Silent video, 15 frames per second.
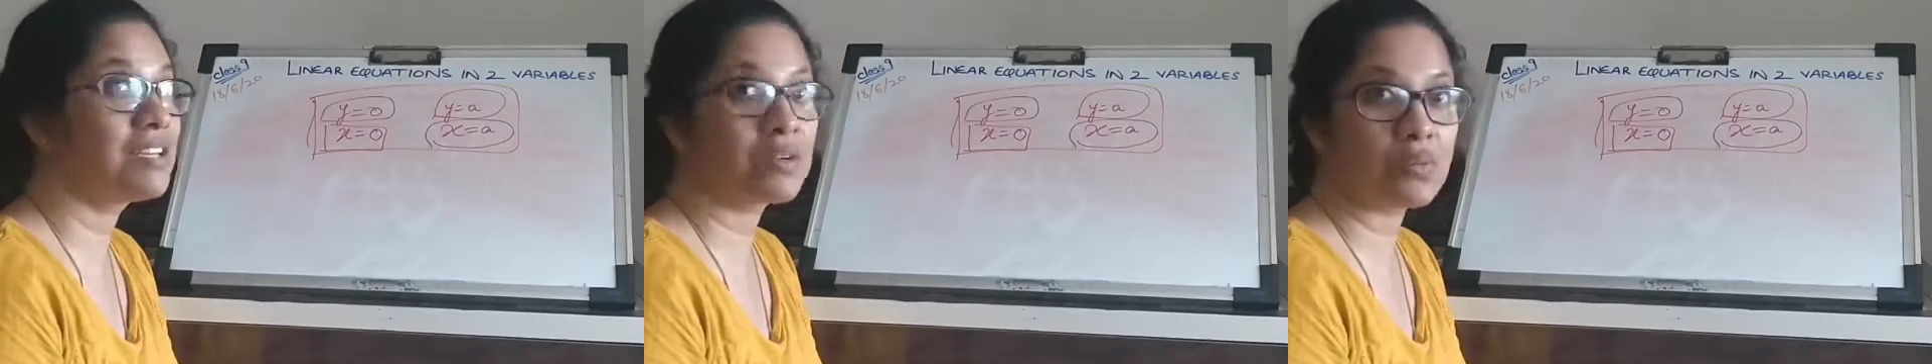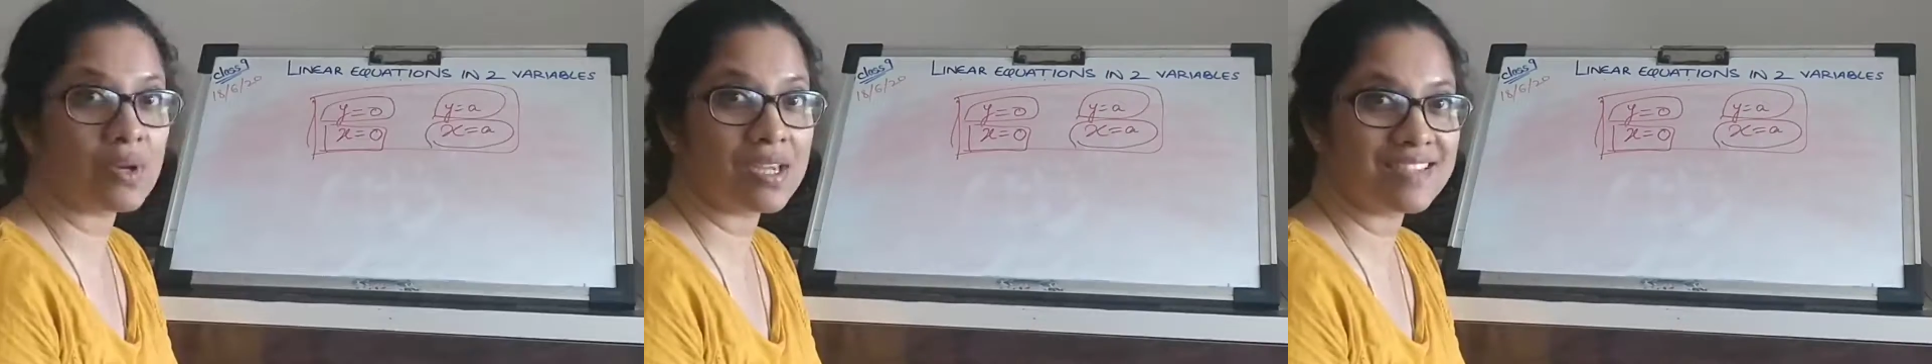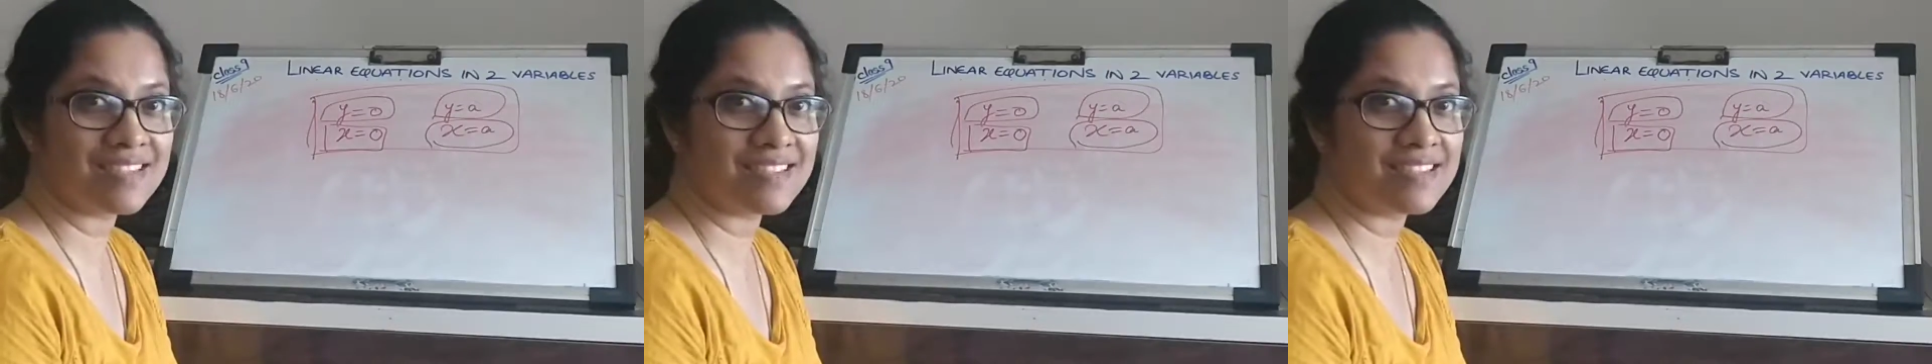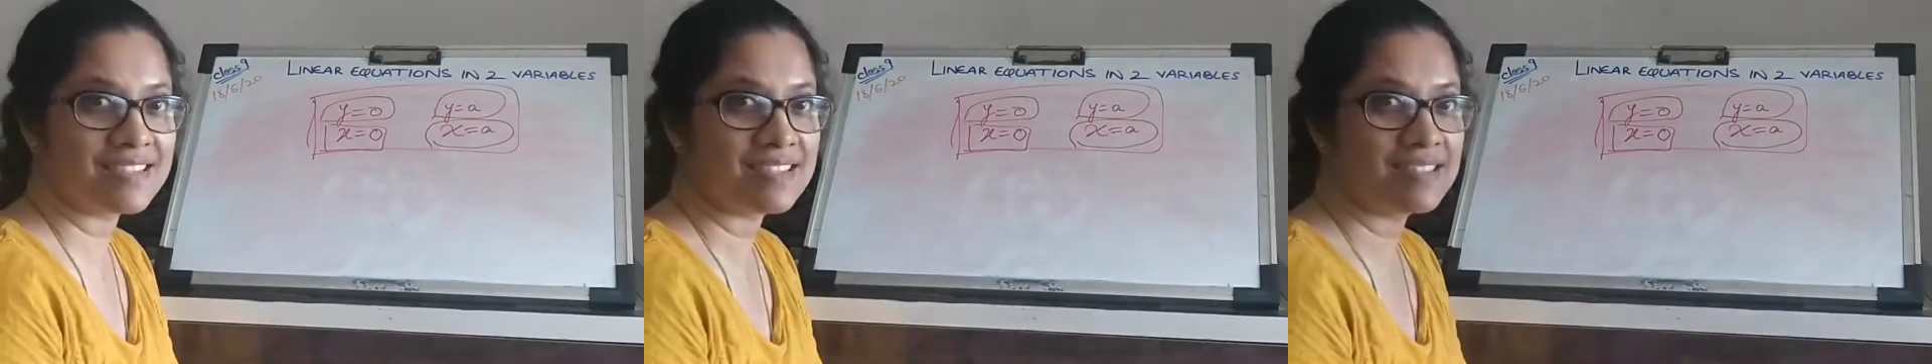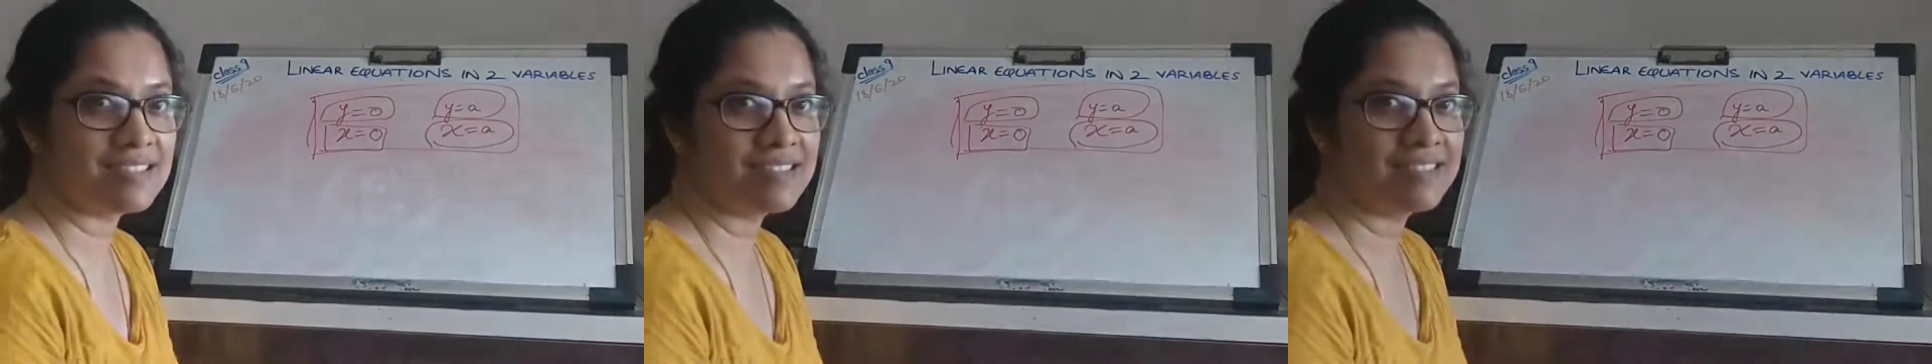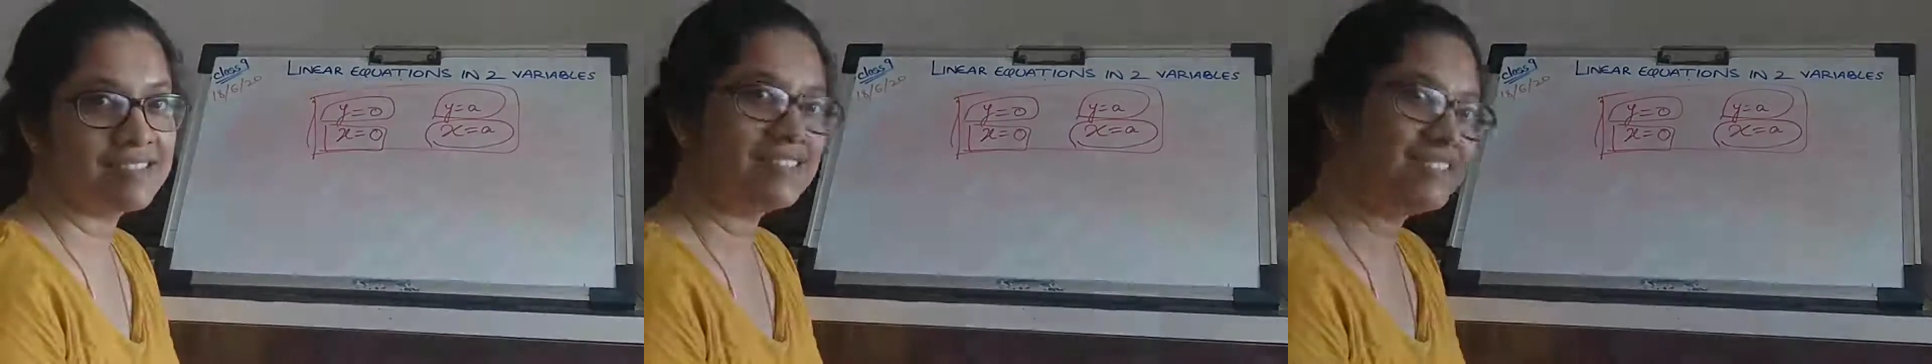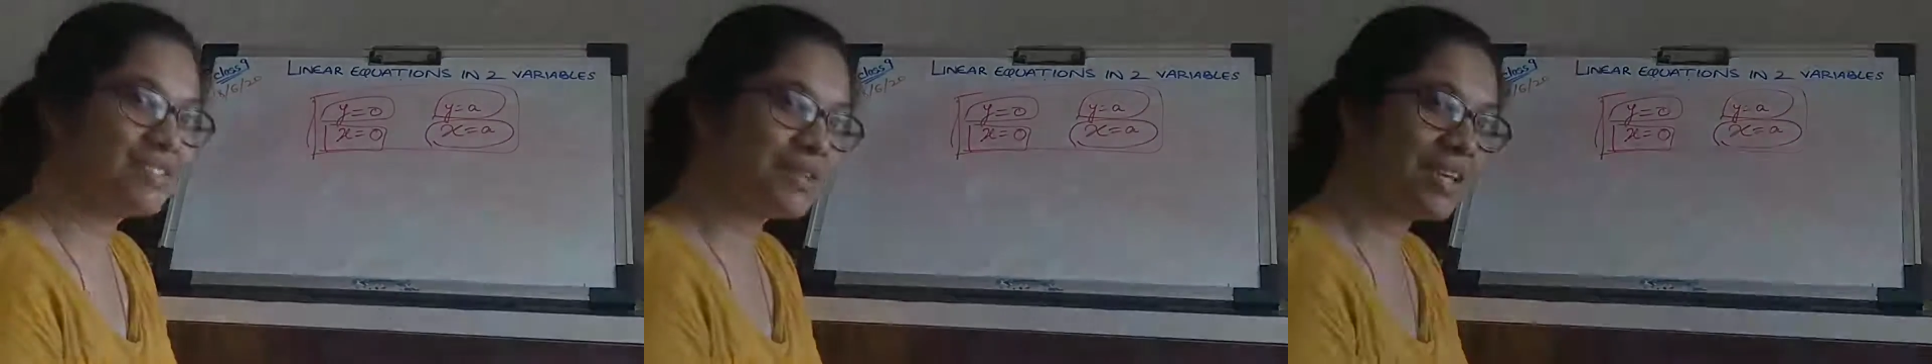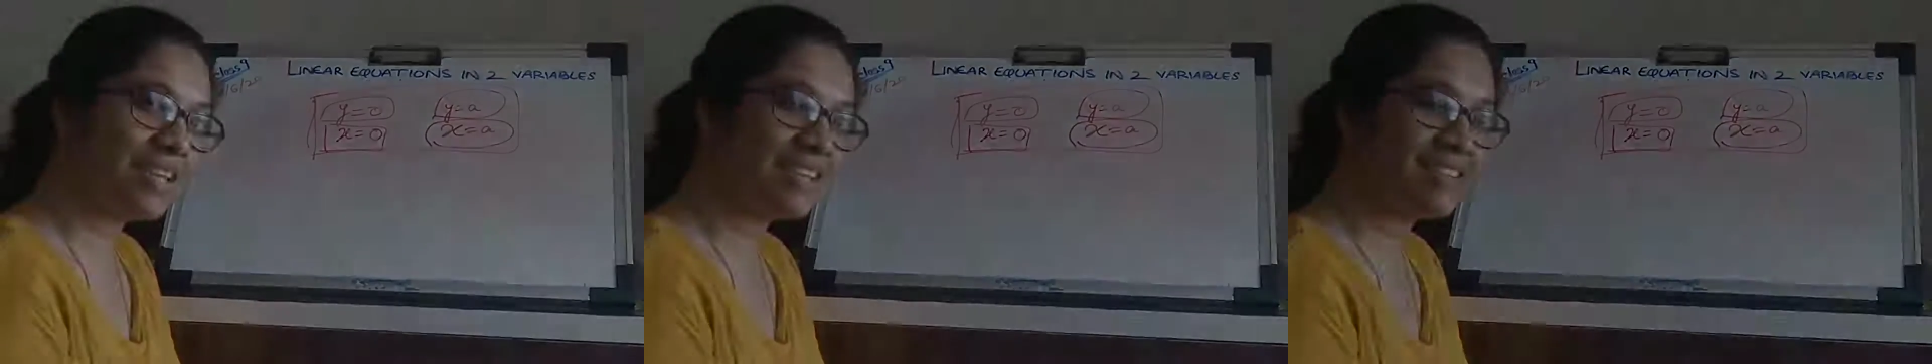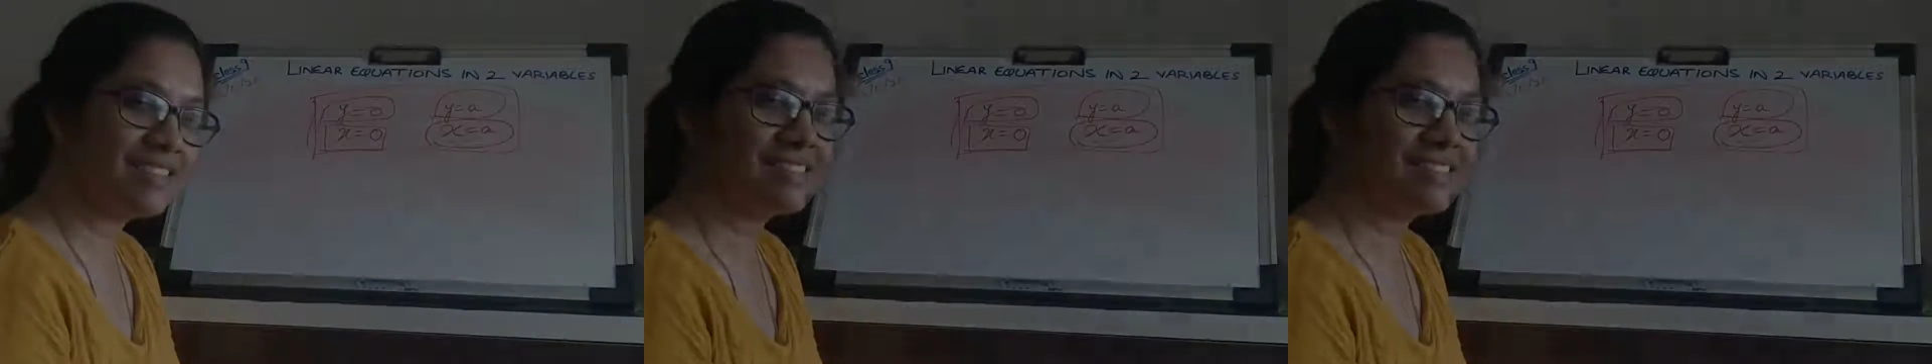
equations. Okay?